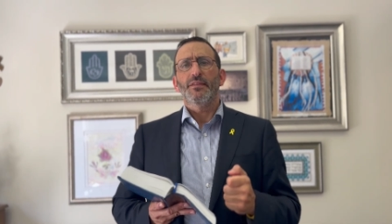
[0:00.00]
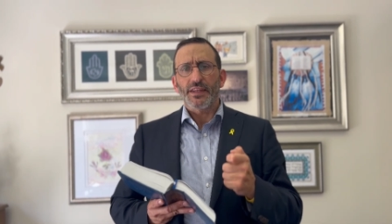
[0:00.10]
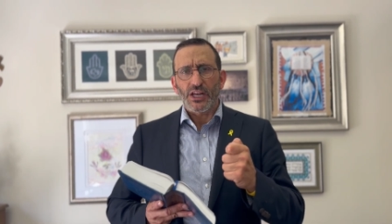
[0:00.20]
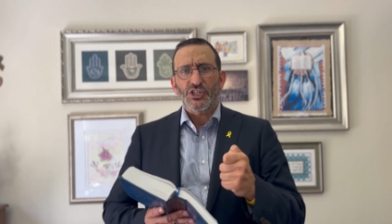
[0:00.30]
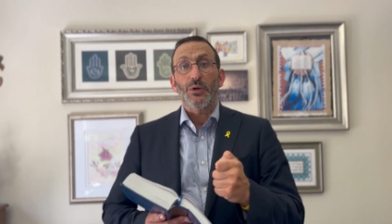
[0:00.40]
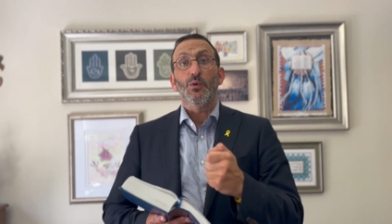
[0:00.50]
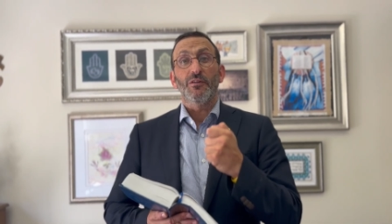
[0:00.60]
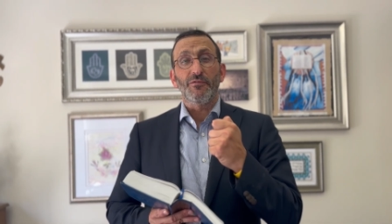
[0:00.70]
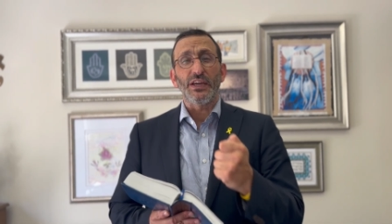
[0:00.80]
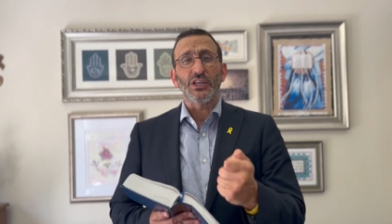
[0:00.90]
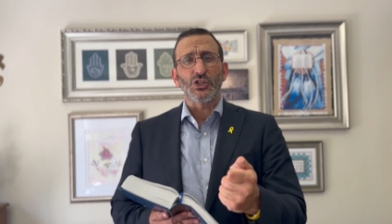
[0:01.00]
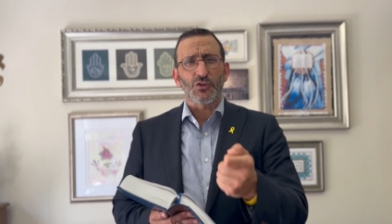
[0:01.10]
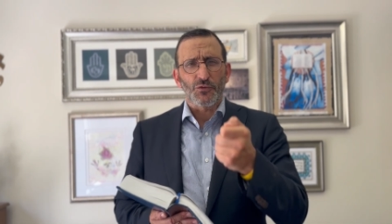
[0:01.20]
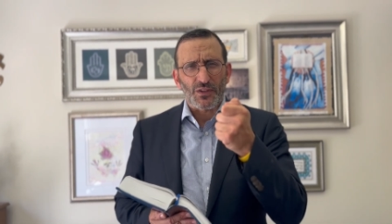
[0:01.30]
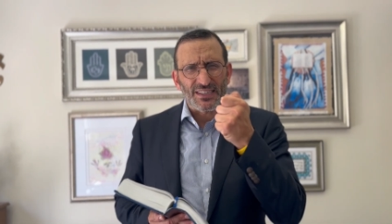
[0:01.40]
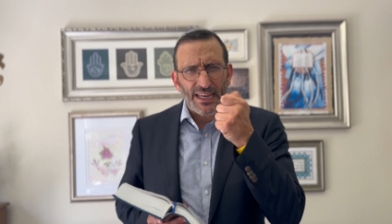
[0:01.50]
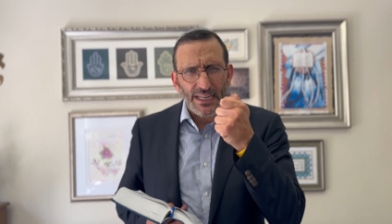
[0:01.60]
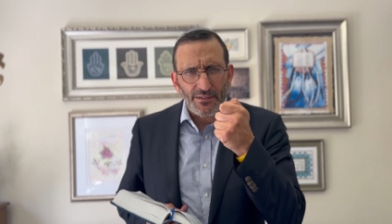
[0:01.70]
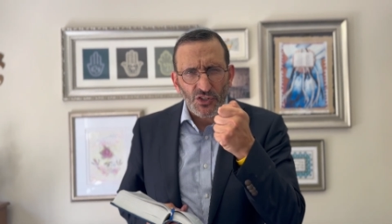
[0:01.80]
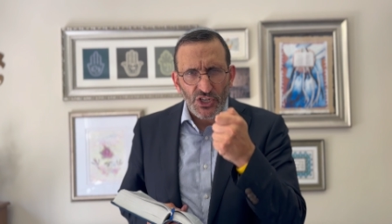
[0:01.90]
that Hashem will avenge for the sake
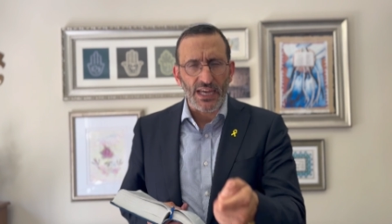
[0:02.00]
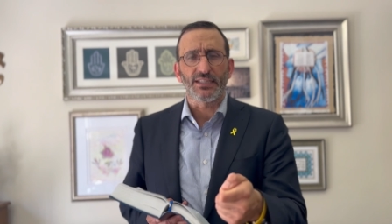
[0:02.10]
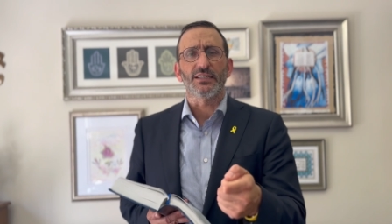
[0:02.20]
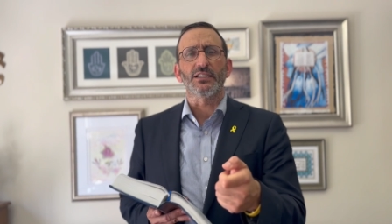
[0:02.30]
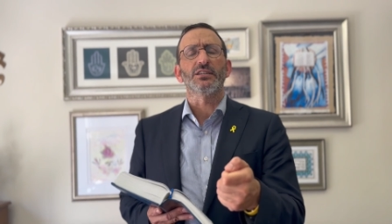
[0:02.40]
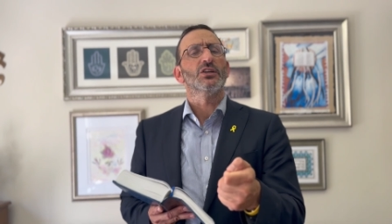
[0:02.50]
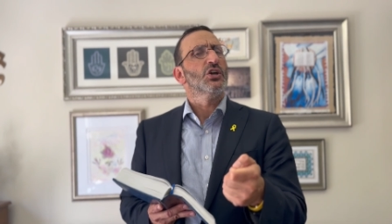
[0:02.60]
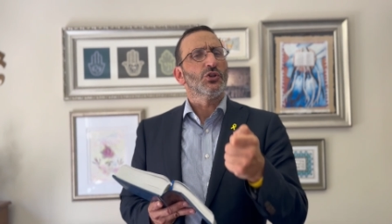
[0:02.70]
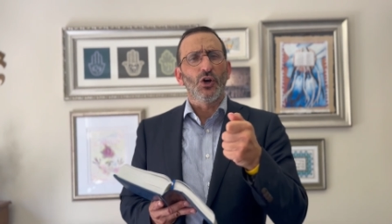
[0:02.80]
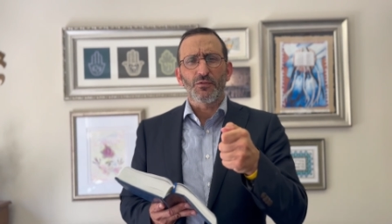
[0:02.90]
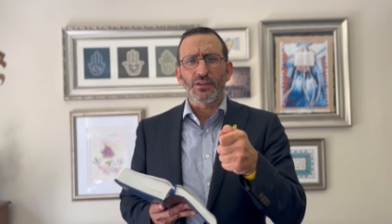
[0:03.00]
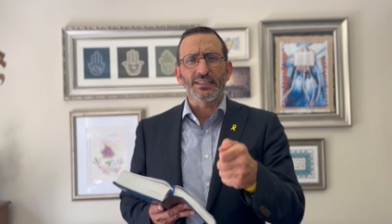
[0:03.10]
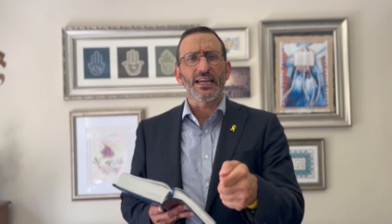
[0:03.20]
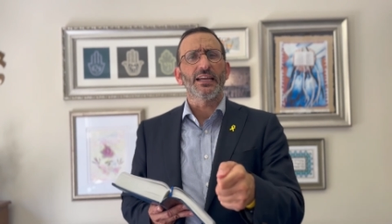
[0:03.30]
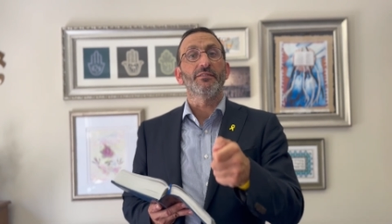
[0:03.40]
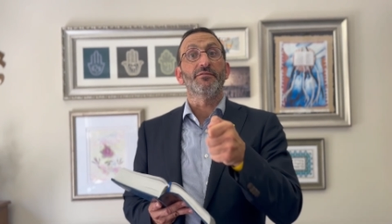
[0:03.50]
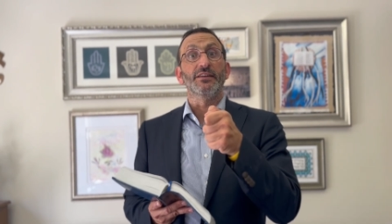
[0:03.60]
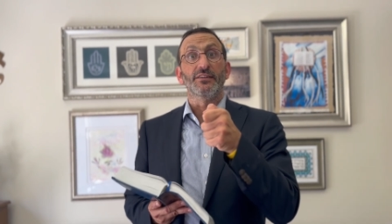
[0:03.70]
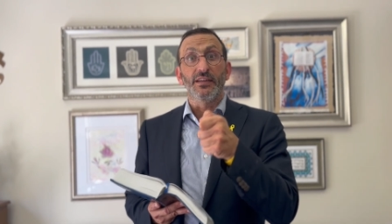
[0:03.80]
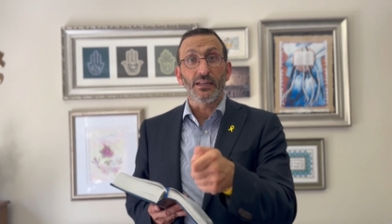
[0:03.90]
of justice, not for the sake of
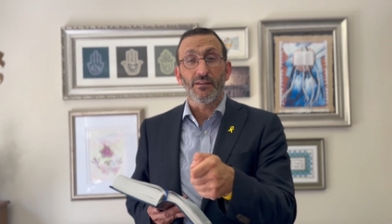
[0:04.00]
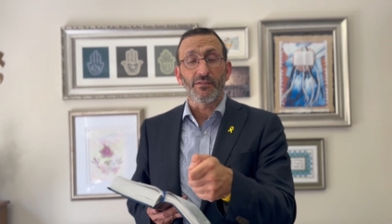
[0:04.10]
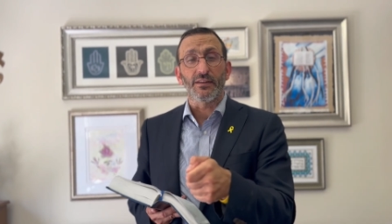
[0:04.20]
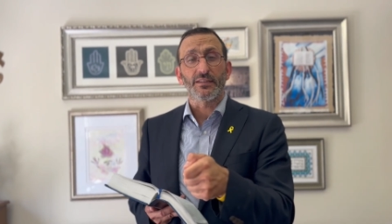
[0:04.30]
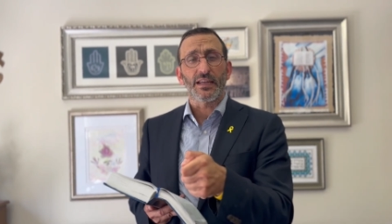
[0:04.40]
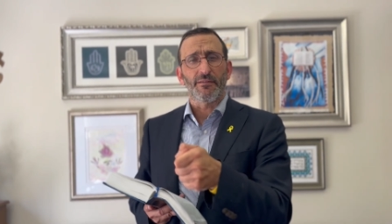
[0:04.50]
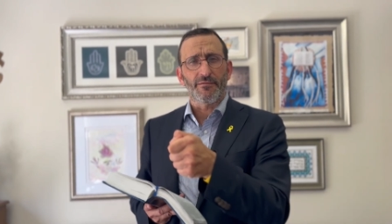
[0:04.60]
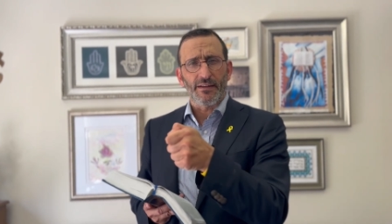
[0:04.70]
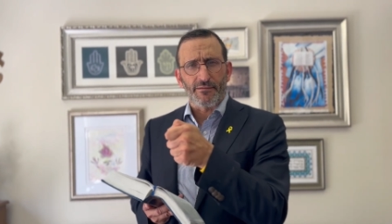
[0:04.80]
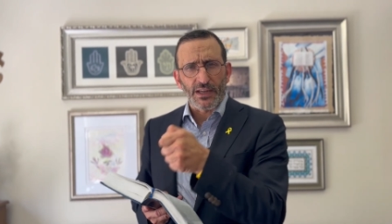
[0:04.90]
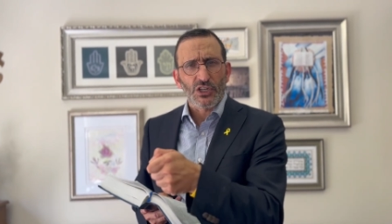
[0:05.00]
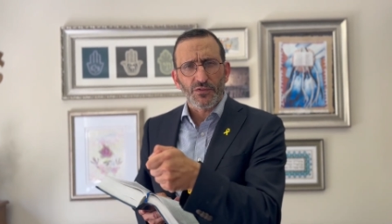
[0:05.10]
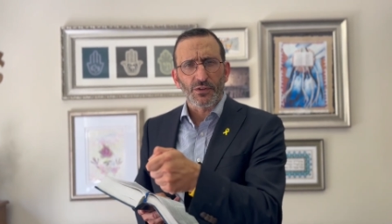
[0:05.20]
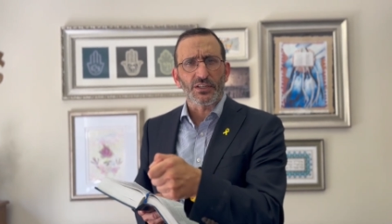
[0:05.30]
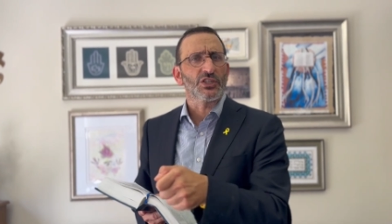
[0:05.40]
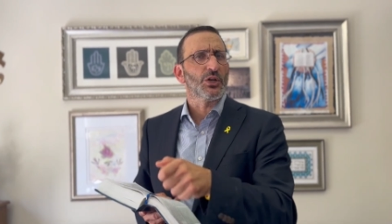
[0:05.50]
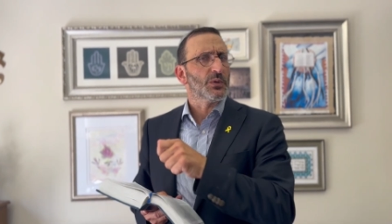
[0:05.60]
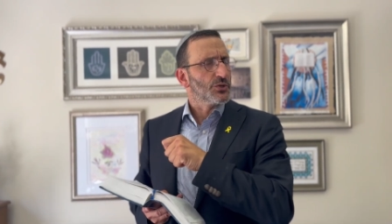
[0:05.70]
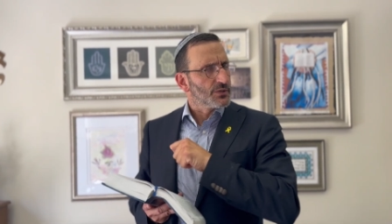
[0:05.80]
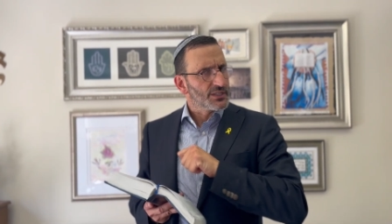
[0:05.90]
vindictiveness and vengefulness that we
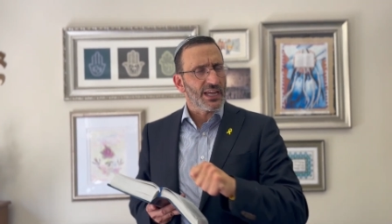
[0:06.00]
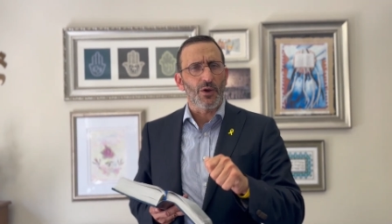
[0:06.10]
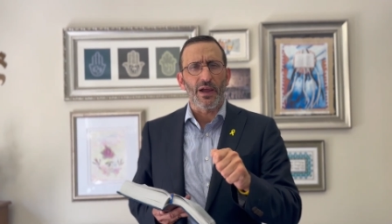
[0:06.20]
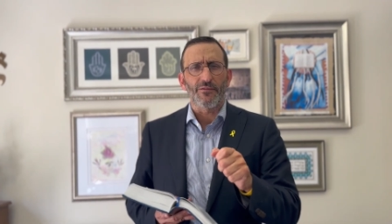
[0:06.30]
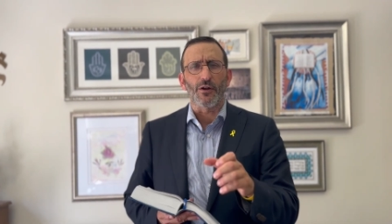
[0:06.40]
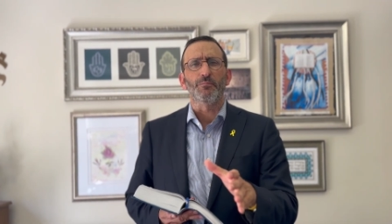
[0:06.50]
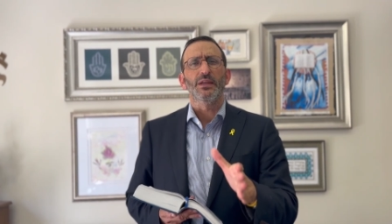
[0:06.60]
should stay away from,